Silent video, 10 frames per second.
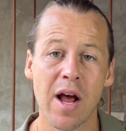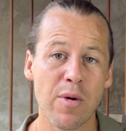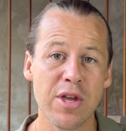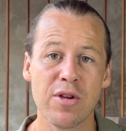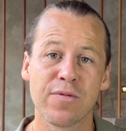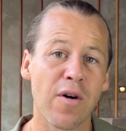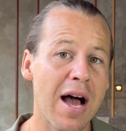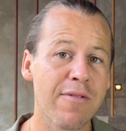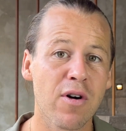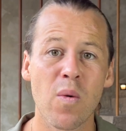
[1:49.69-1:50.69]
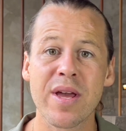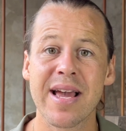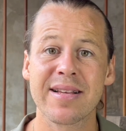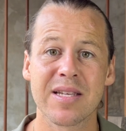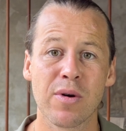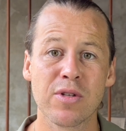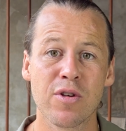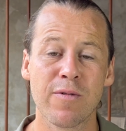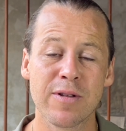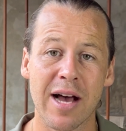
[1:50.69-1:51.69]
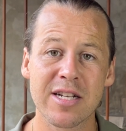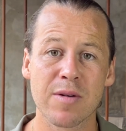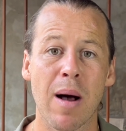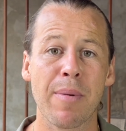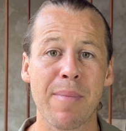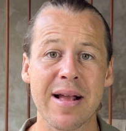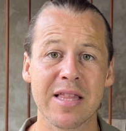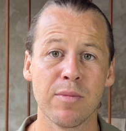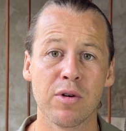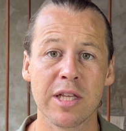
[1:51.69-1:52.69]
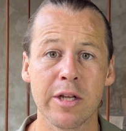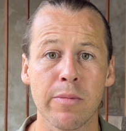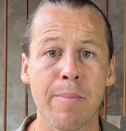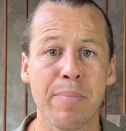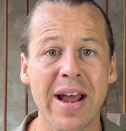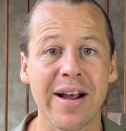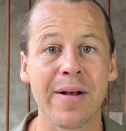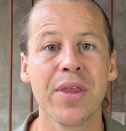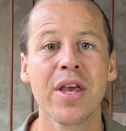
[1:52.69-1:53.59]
We use Fiverr or we get someone to touch them up and make them look a little bit better.